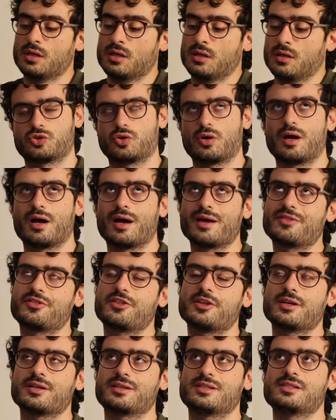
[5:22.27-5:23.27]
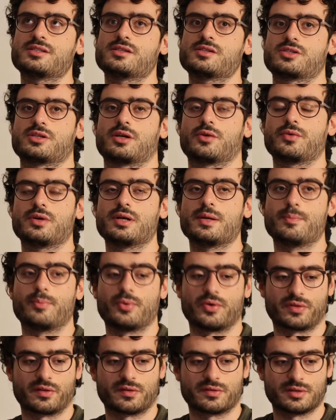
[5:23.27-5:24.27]
So I think this is a really
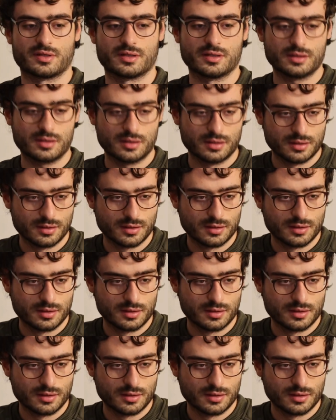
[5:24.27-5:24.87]
important thing.